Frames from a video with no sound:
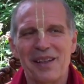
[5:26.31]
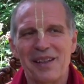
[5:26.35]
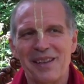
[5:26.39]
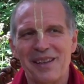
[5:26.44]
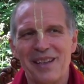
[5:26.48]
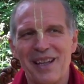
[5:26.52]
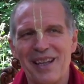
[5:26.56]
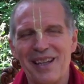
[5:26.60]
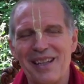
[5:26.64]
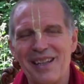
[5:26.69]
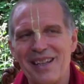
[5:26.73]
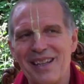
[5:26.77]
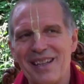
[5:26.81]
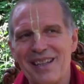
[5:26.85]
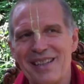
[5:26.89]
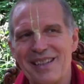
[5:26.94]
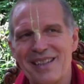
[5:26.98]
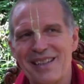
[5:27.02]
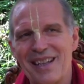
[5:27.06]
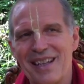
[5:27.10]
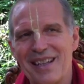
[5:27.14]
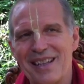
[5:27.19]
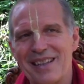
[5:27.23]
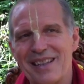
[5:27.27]
Then he
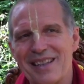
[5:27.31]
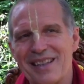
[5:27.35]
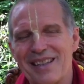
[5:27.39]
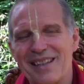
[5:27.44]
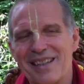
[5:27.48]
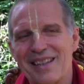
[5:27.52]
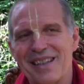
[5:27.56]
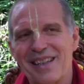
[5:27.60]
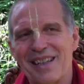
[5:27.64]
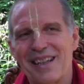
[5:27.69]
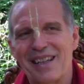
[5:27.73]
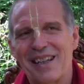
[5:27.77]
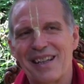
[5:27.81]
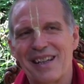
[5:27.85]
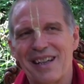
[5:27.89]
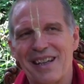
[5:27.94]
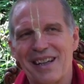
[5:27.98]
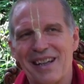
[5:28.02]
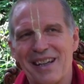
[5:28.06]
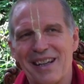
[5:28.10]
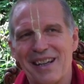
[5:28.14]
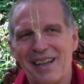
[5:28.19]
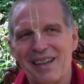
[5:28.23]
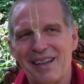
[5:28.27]
said,
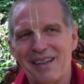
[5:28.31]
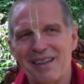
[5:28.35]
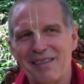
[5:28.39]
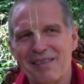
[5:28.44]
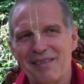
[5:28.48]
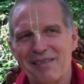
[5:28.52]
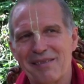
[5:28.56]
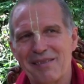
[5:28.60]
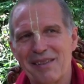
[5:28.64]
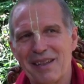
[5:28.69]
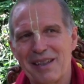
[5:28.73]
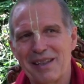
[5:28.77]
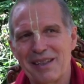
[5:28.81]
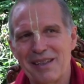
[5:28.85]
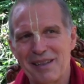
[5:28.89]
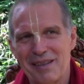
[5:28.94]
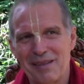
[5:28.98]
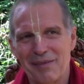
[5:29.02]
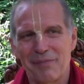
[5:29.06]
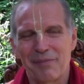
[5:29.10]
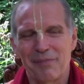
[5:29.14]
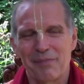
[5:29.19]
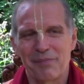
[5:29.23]
when